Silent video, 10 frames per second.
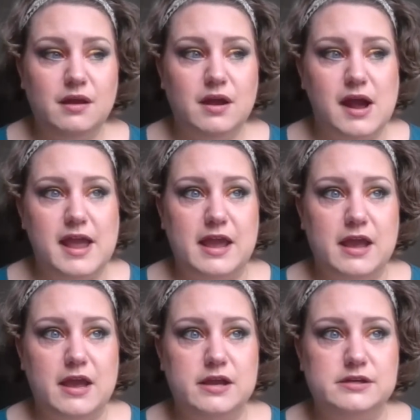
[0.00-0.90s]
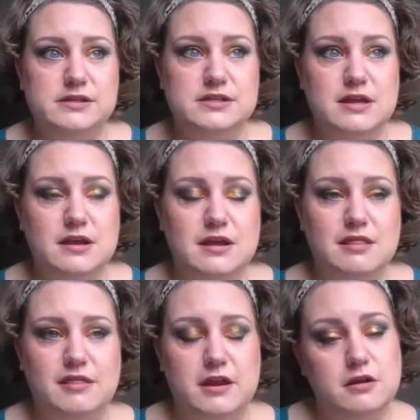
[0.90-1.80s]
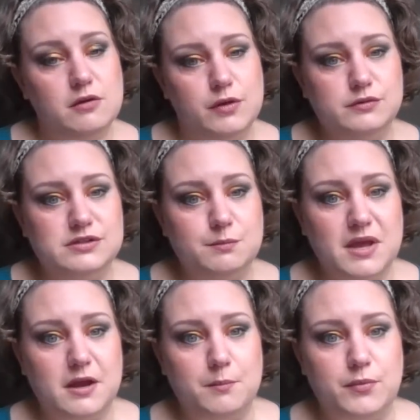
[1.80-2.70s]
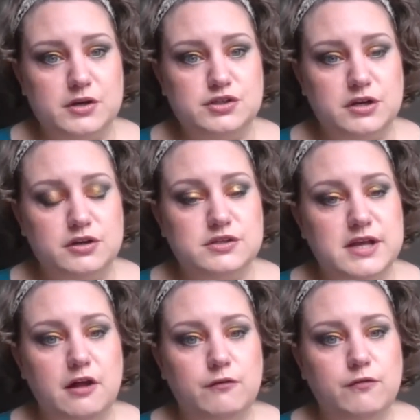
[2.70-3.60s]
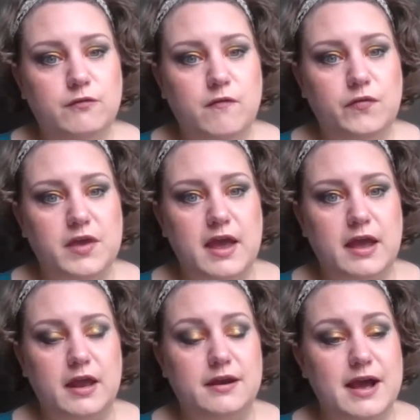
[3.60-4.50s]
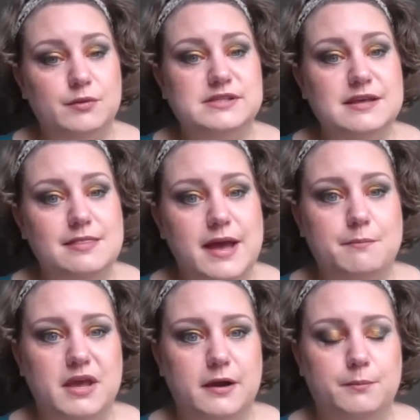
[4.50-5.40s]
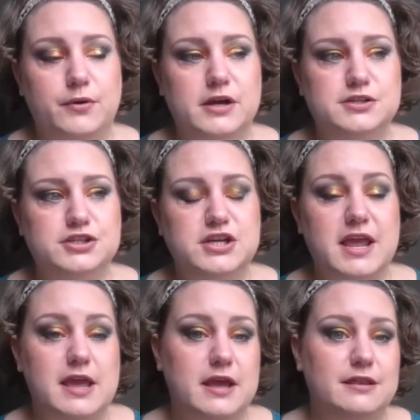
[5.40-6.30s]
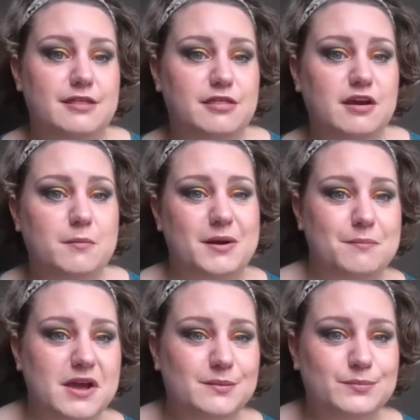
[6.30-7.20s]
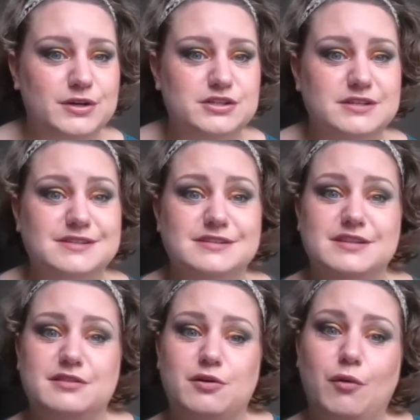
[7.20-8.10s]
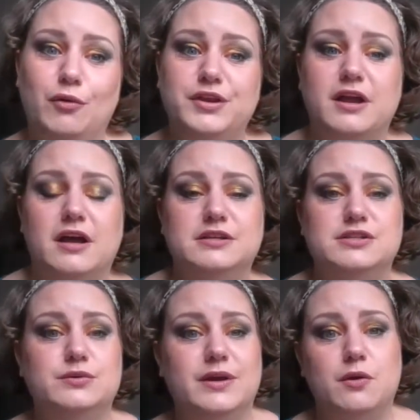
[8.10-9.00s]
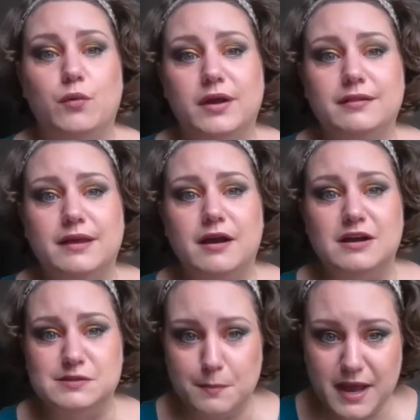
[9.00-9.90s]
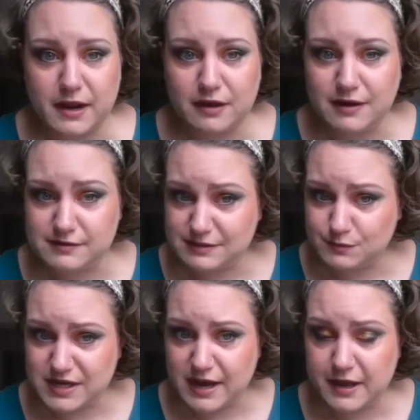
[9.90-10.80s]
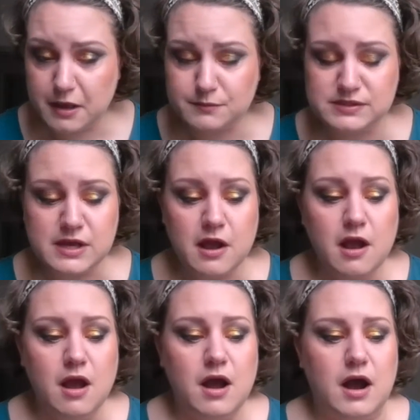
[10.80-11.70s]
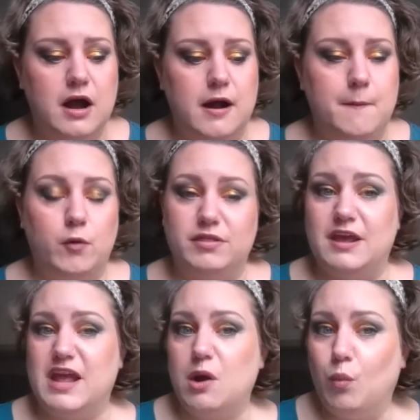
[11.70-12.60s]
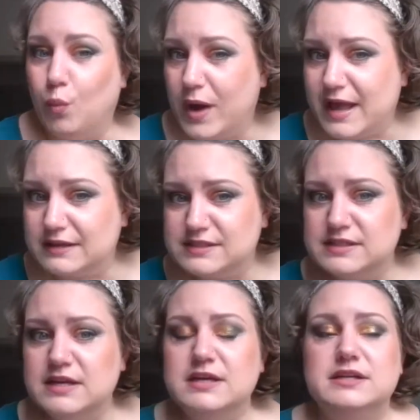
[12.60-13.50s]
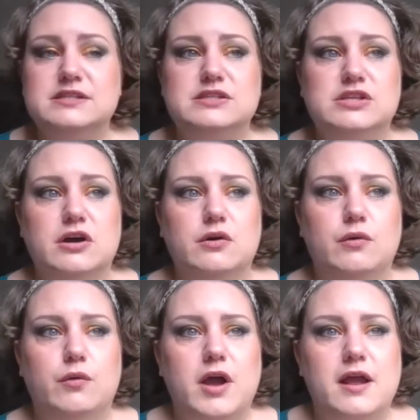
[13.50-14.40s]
And then you used a makeup brush on yourself, and now it's in that makeup brush. And the thing about makeup brushes is that they're holding on to an oily cosmetic sometimes, or they get wet. So